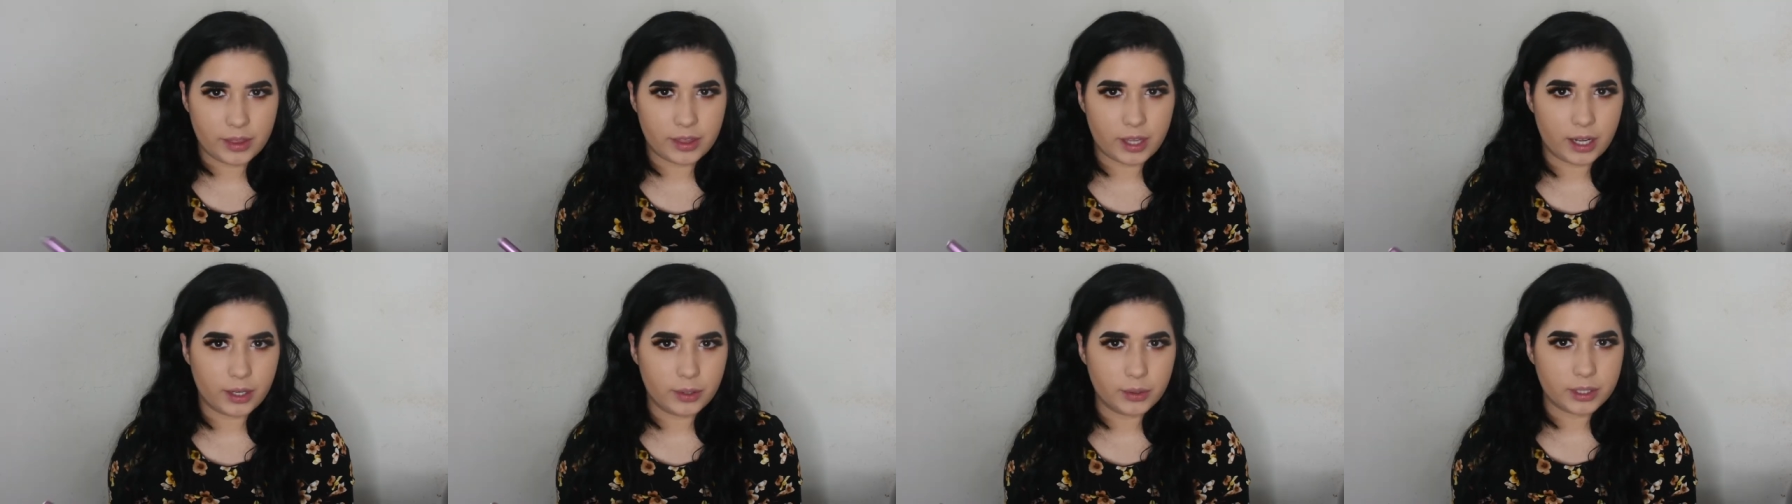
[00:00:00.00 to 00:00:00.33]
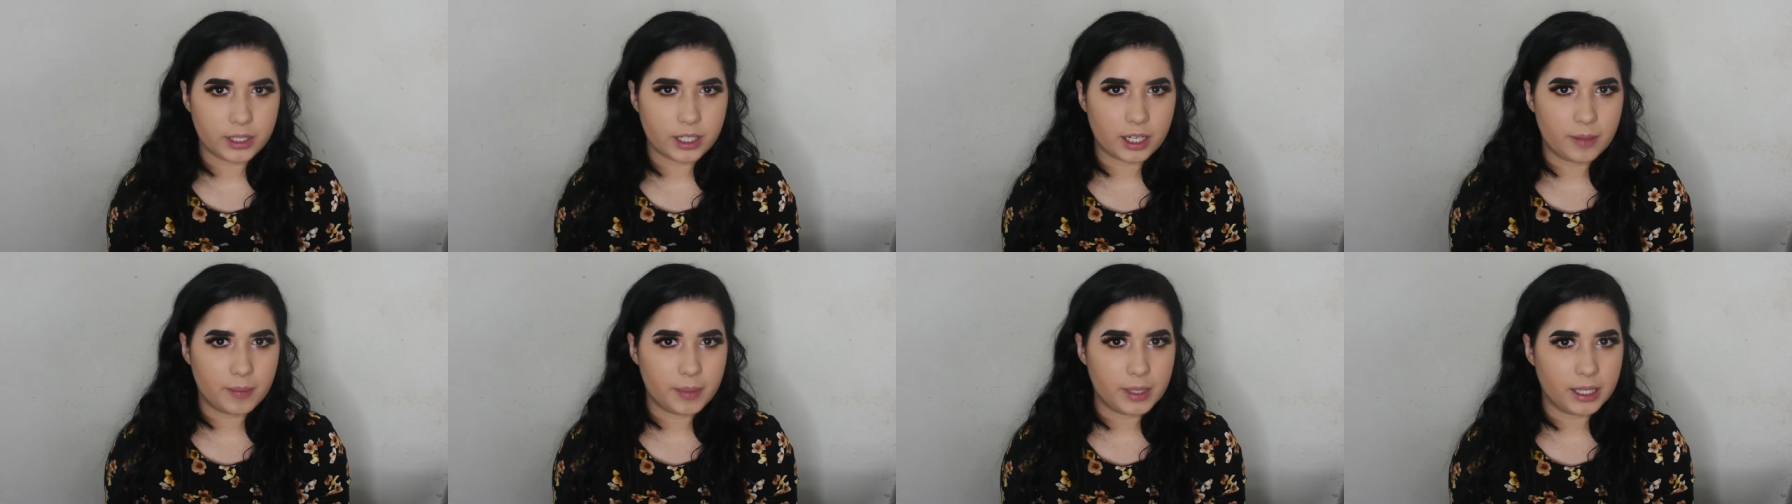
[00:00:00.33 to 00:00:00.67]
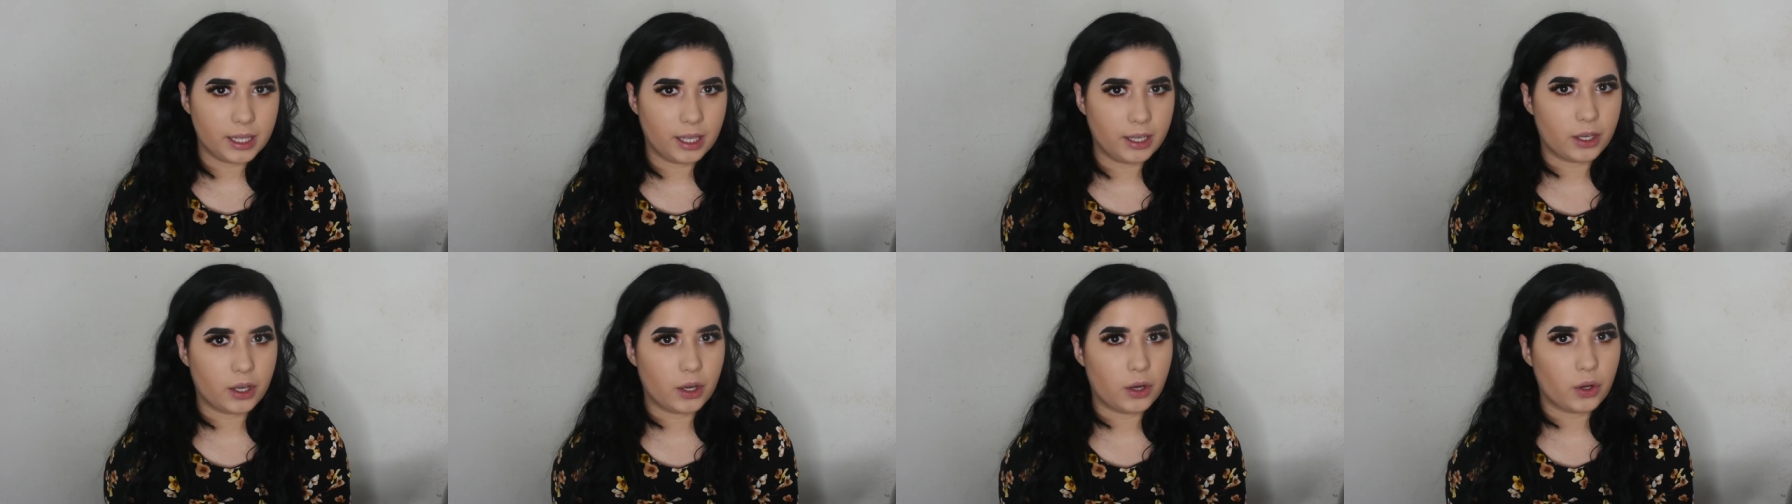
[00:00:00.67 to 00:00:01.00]
thought it was going to be
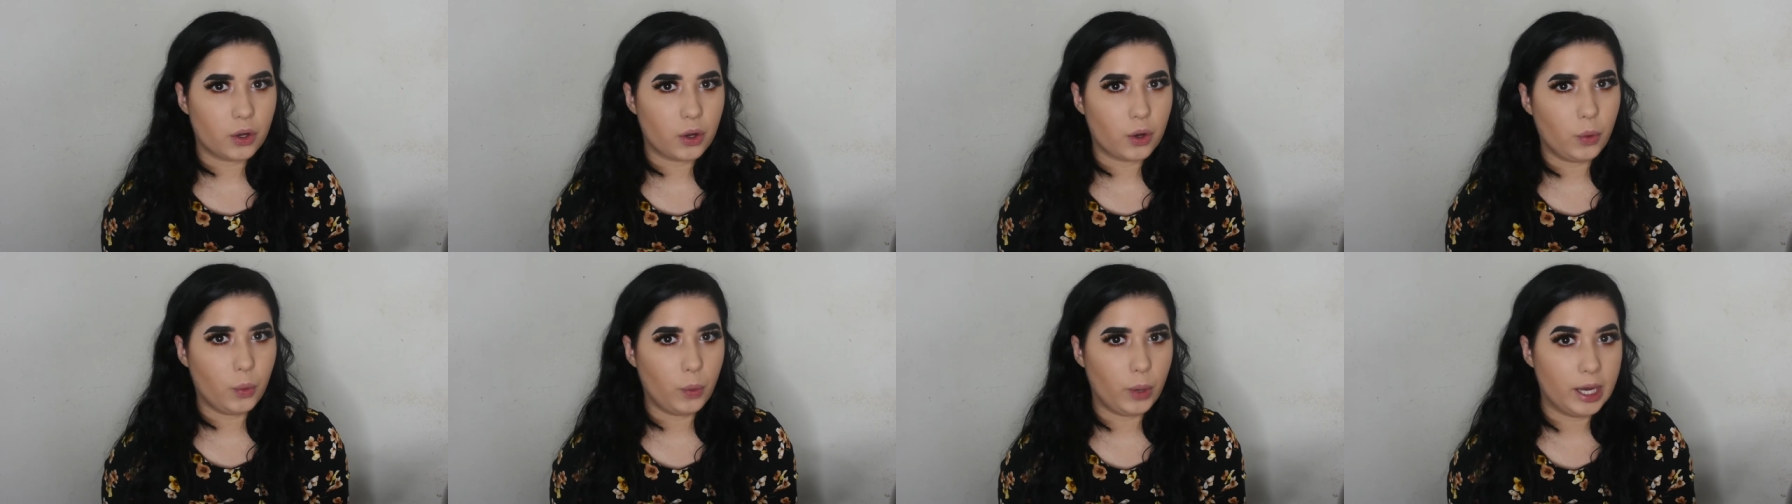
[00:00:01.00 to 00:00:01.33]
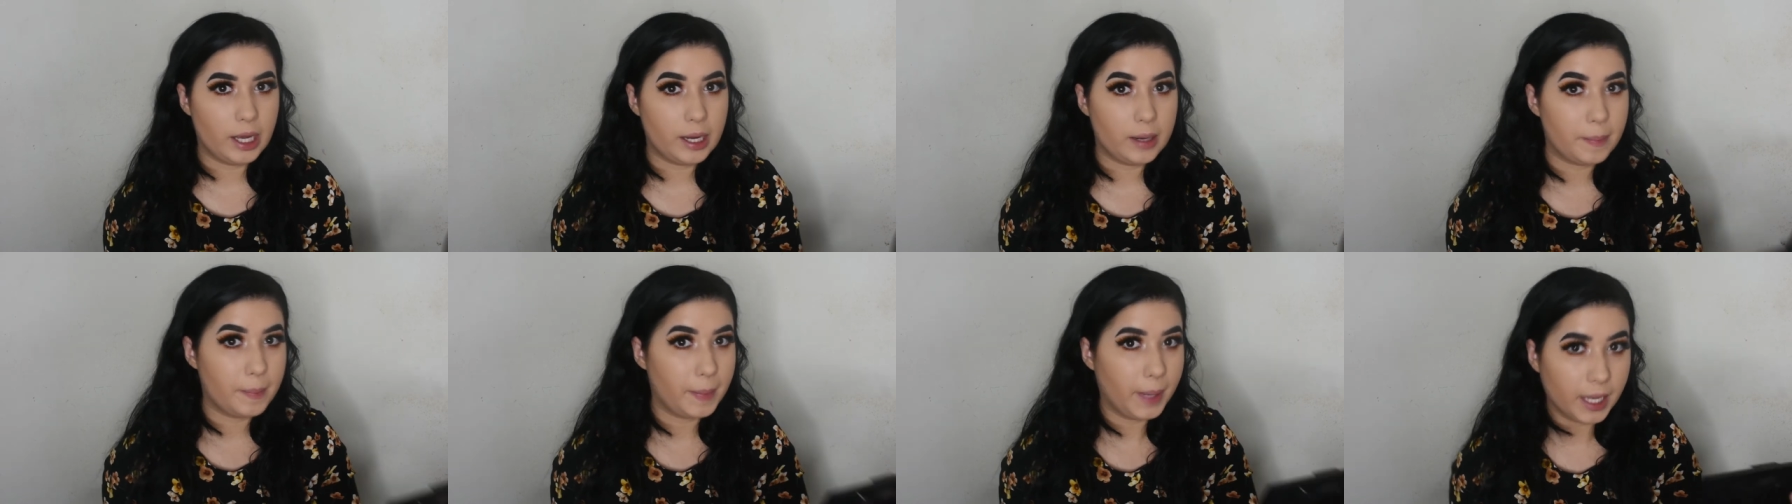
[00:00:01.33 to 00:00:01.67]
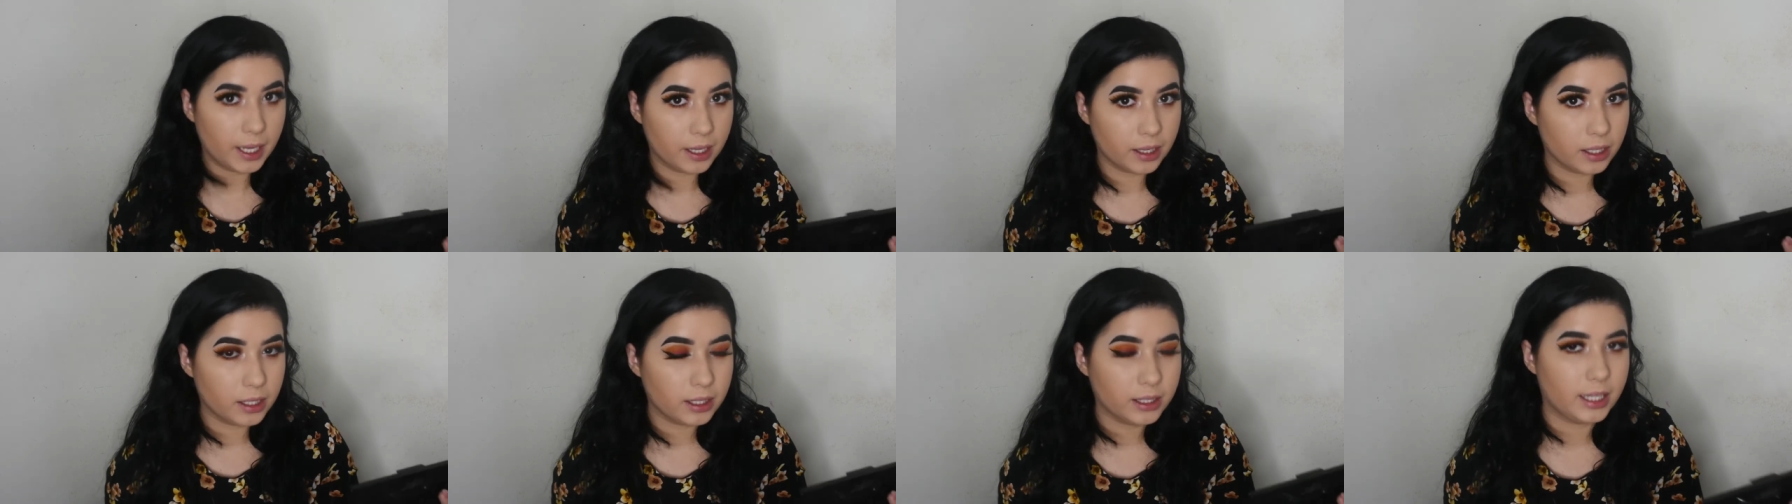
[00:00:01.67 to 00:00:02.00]
like quite
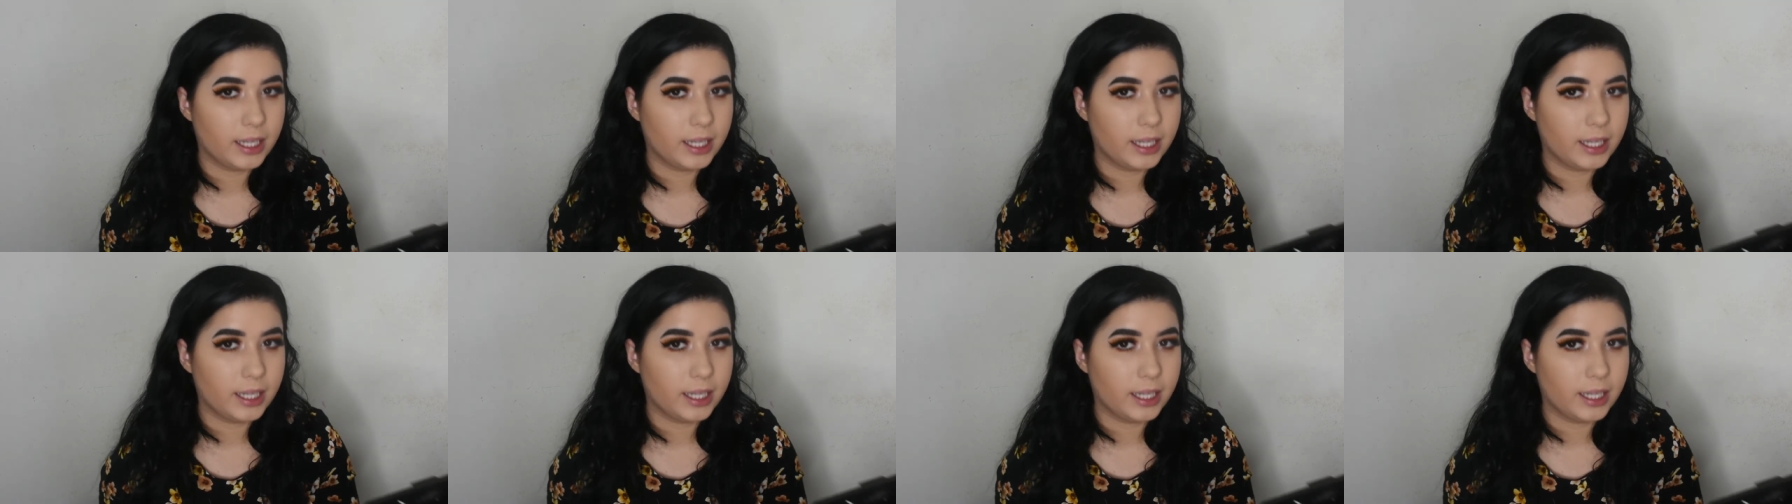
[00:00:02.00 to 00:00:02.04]
pale,